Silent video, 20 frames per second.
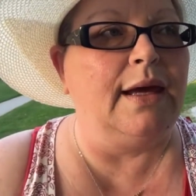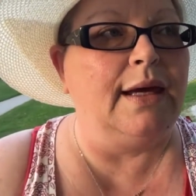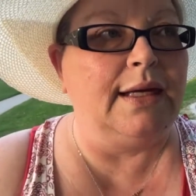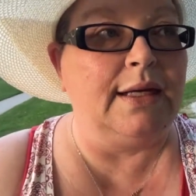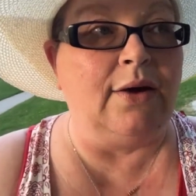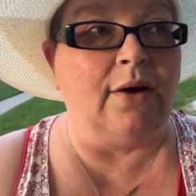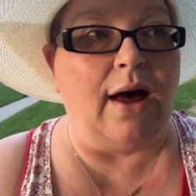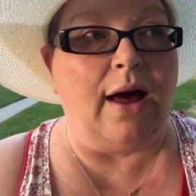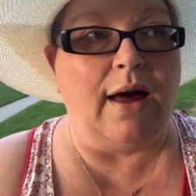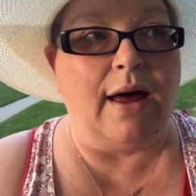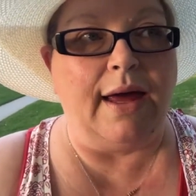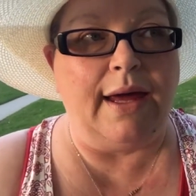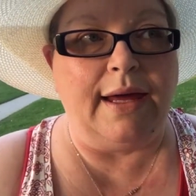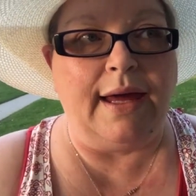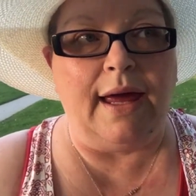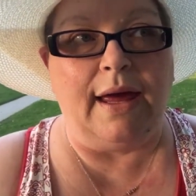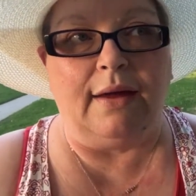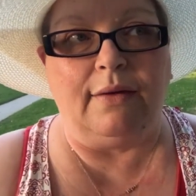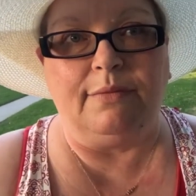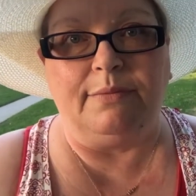You know, I
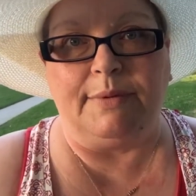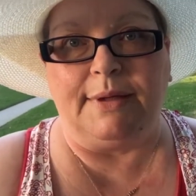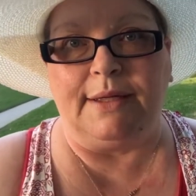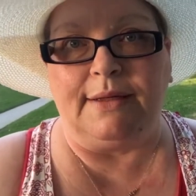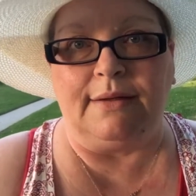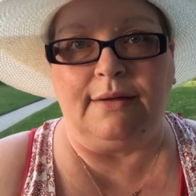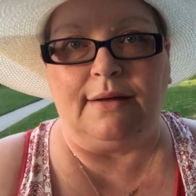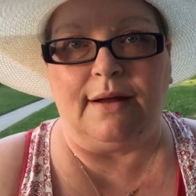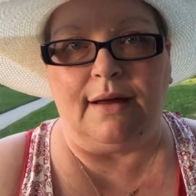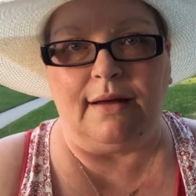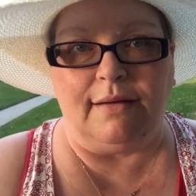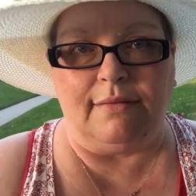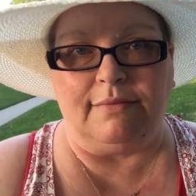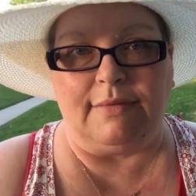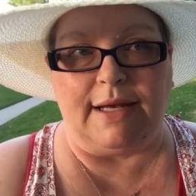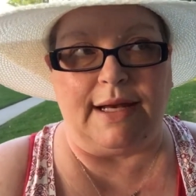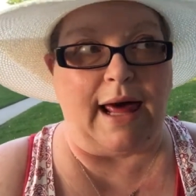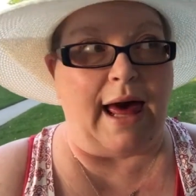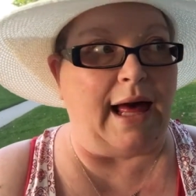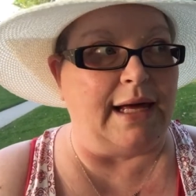have been
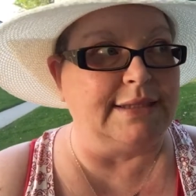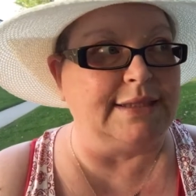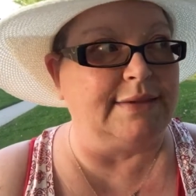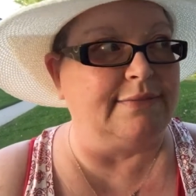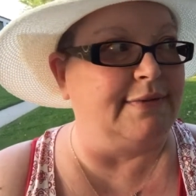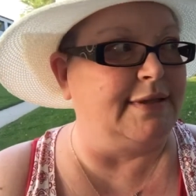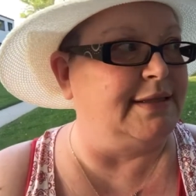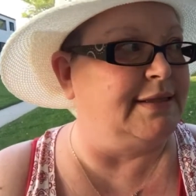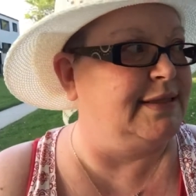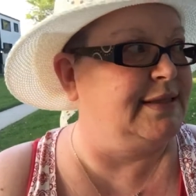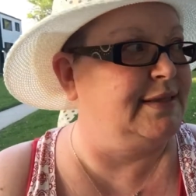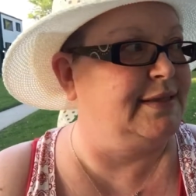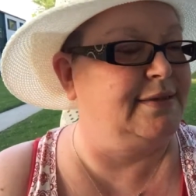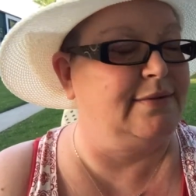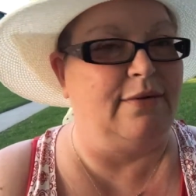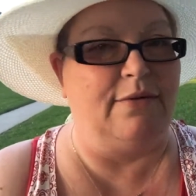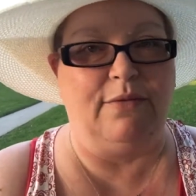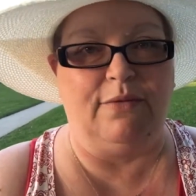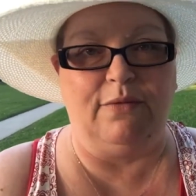an activist